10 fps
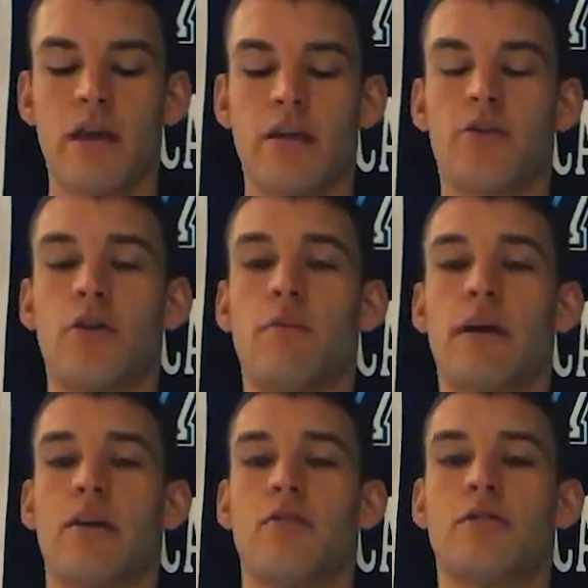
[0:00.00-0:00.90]
Thank you to all
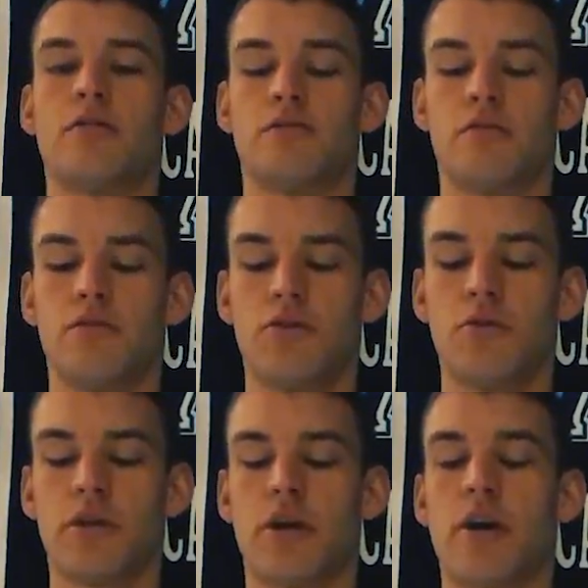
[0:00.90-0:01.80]
my coaches
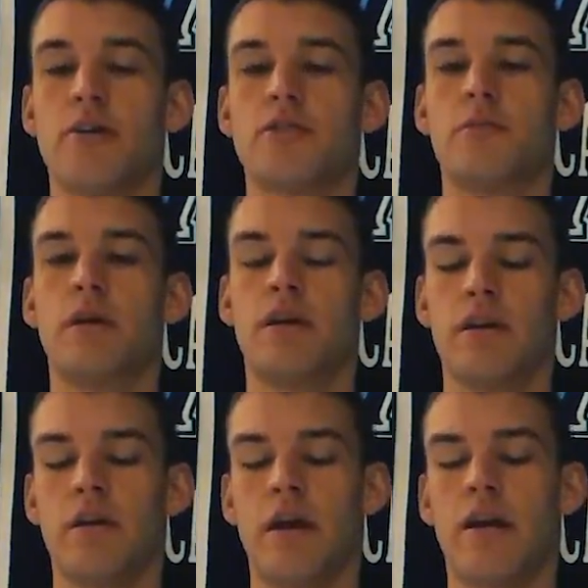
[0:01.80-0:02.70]
who encouraged me
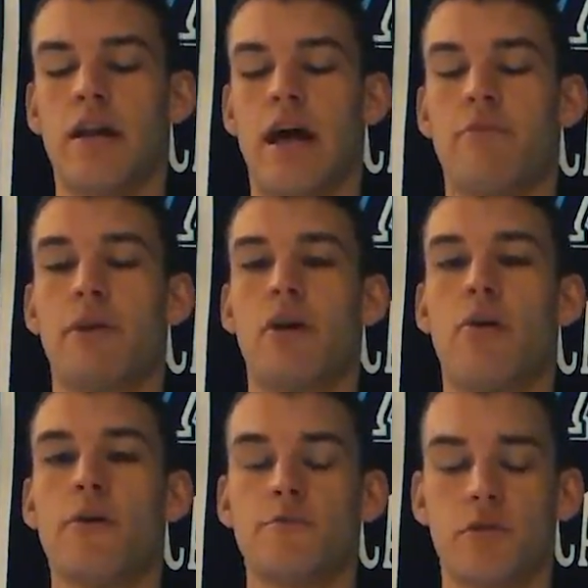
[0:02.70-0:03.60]
and allowed me to
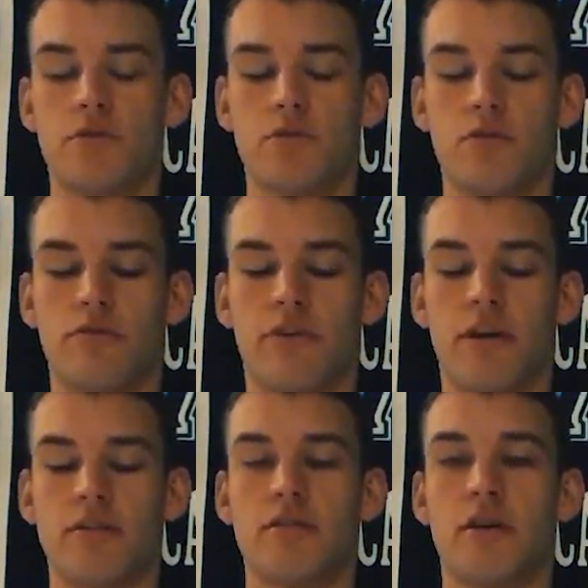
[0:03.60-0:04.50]
always put school
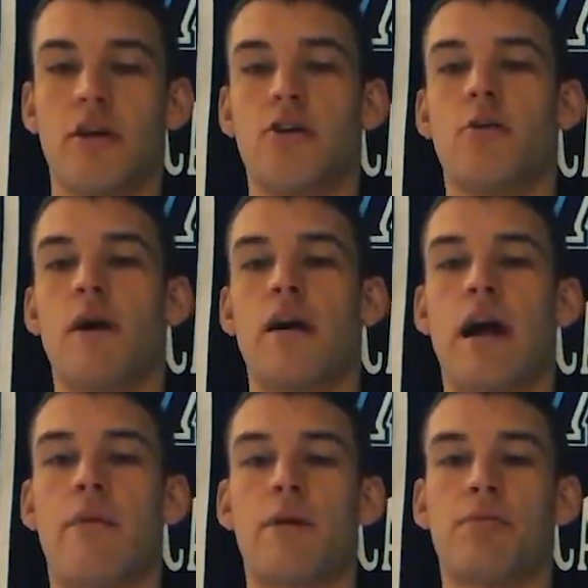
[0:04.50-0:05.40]
first, no matter
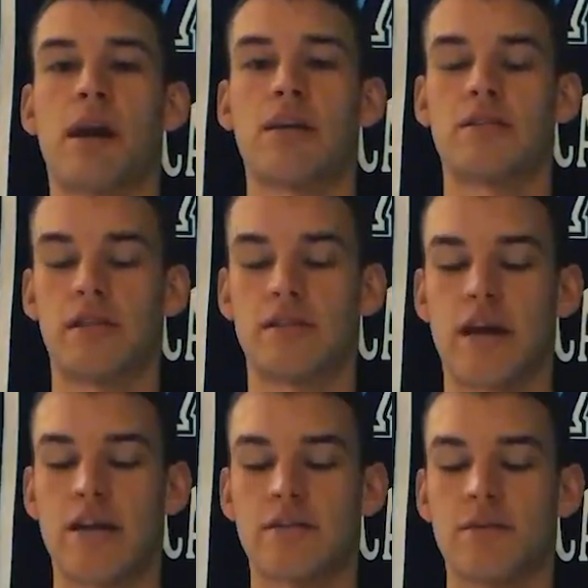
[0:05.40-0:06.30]
how many practices
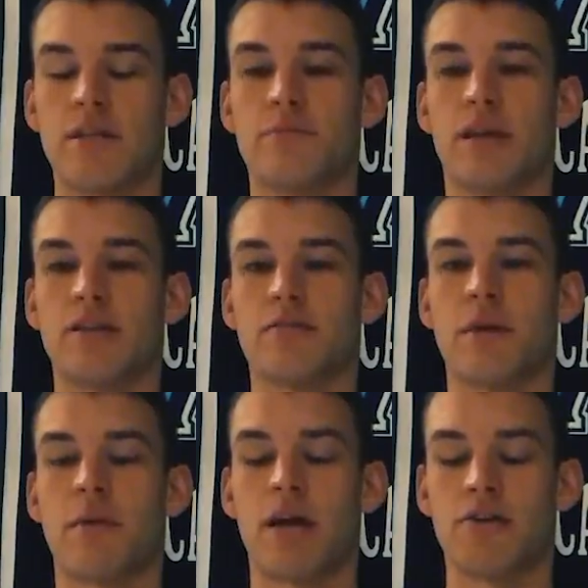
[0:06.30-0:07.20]
I had to miss because of
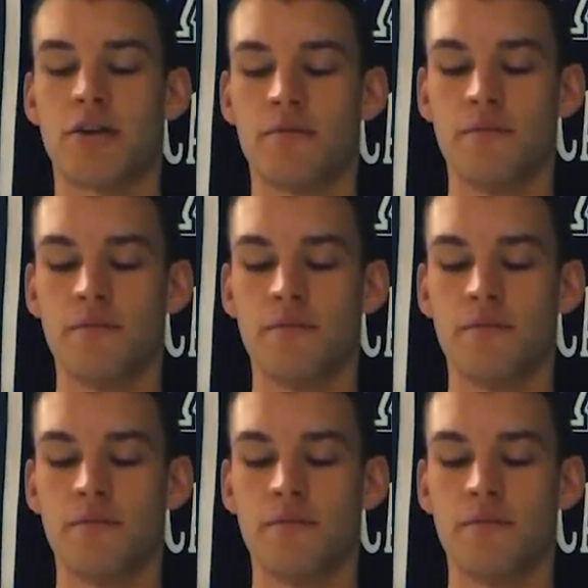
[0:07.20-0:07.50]
my major.